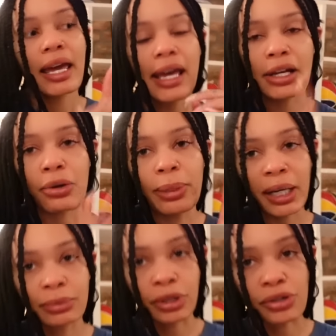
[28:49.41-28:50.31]
and go pick
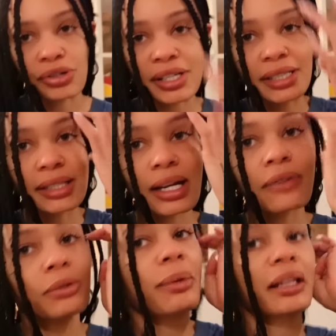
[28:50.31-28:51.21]
up groceries and
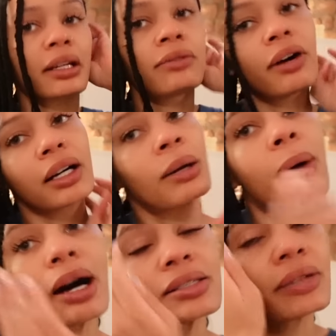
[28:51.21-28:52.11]
stuff and make like a vodka
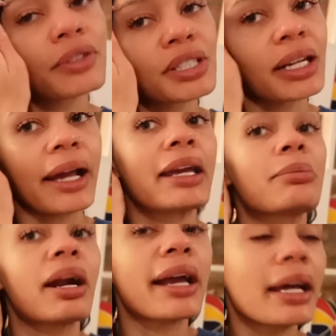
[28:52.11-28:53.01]
pasta for tonight,
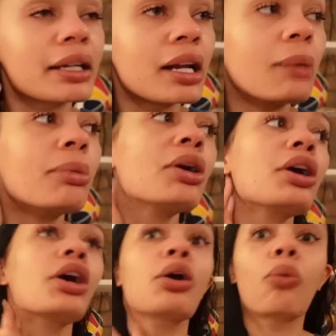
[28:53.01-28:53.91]
but I ended up
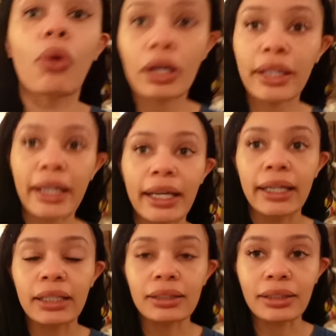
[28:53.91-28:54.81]

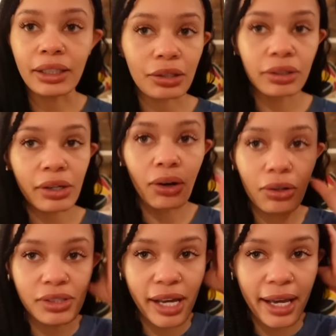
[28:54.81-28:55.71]
working literally all
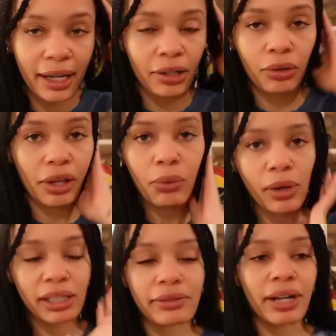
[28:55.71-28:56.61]
day. I don't know like
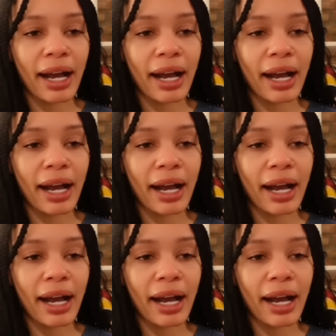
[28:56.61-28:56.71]
what even